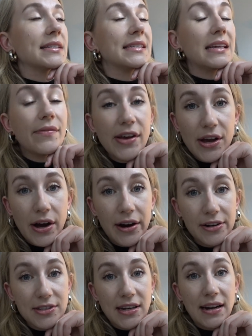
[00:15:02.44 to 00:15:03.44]
receiving
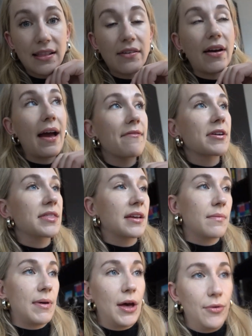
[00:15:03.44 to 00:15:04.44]
cards and I love
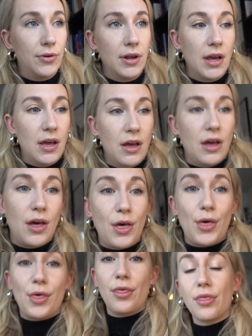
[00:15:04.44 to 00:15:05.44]
everything about
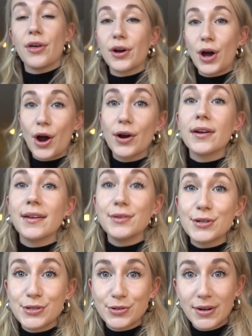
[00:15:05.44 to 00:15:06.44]
the card
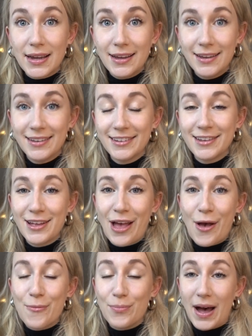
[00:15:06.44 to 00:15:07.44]
industry,
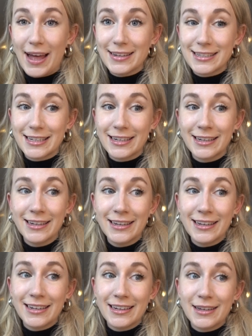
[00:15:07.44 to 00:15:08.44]
but
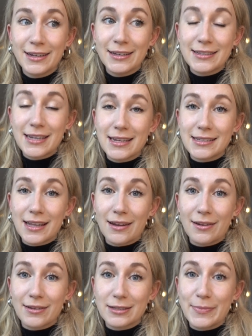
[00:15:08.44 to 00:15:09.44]
tis a
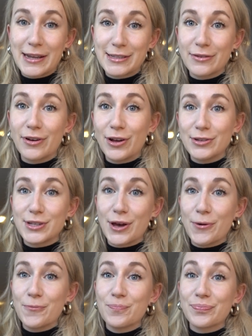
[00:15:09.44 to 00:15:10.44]
little expensive
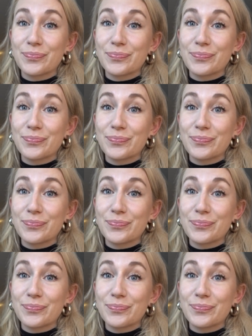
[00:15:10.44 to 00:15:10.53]
also.